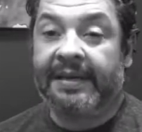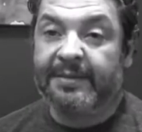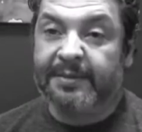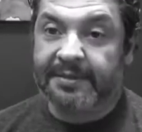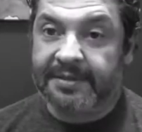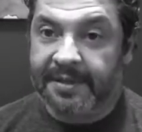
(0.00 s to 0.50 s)

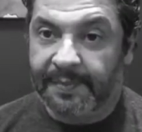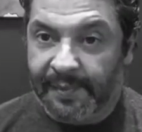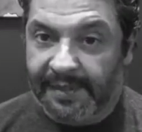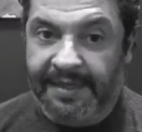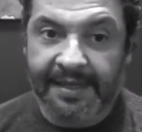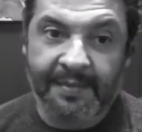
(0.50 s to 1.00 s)
who's
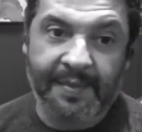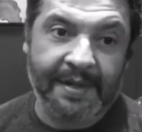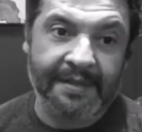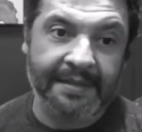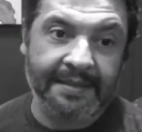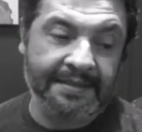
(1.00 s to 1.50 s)
complaining
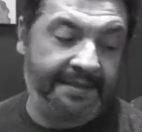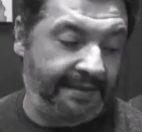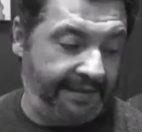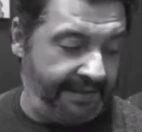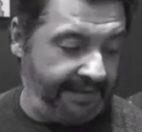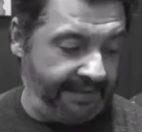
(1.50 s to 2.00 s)
about
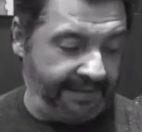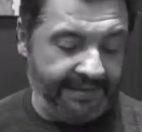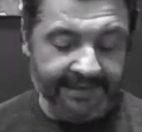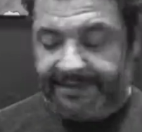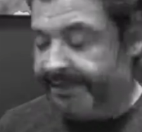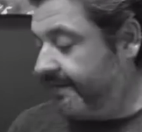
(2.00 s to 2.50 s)
this,
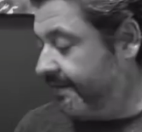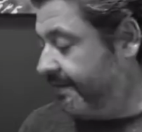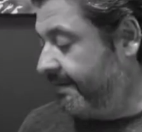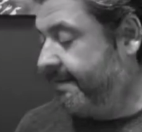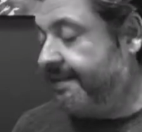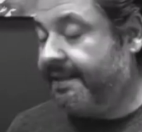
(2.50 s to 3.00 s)

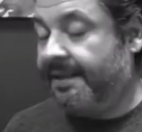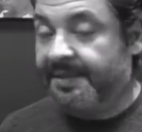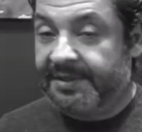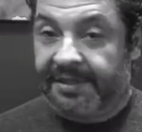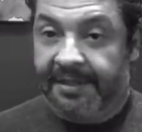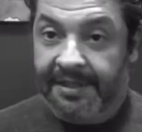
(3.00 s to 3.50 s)
I'm
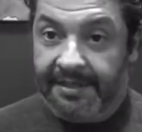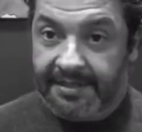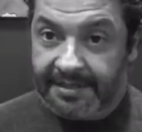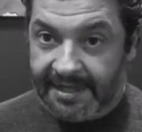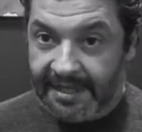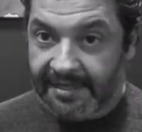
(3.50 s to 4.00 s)
sorry, you're
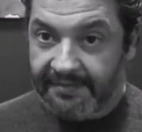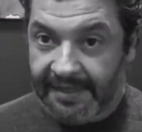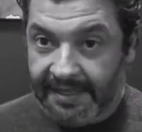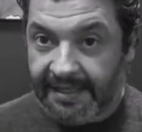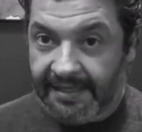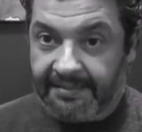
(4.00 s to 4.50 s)
just kind of an
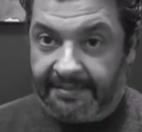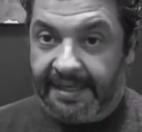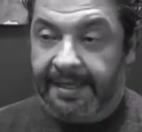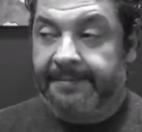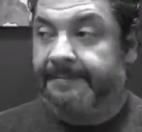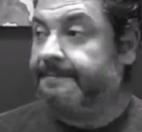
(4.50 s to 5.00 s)
idiot,
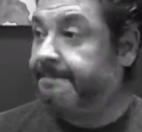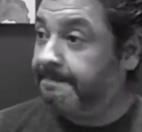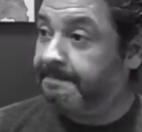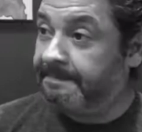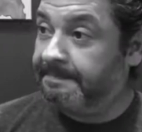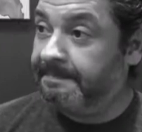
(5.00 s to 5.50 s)
right?
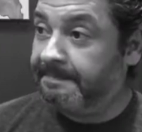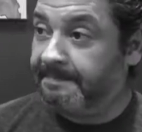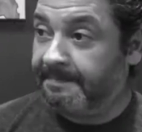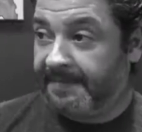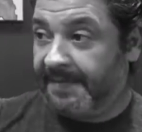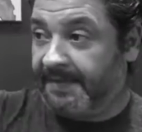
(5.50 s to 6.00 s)

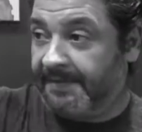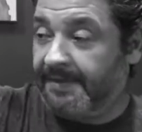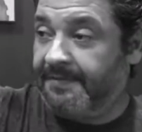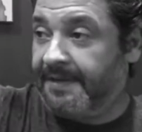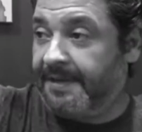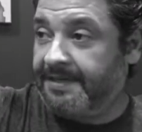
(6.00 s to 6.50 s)
Blind
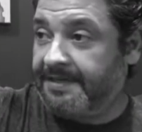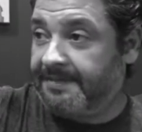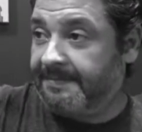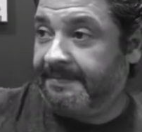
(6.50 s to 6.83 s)
Fox?